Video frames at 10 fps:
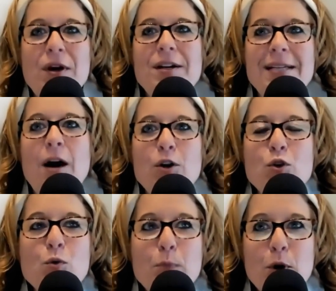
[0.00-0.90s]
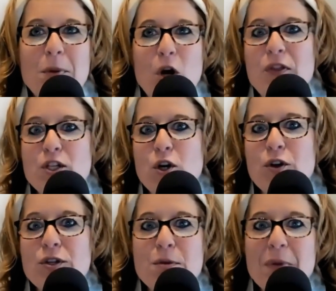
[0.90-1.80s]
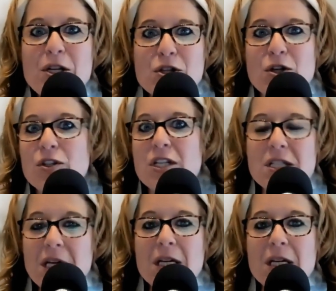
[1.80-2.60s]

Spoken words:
you put me on this earth to minister, to teach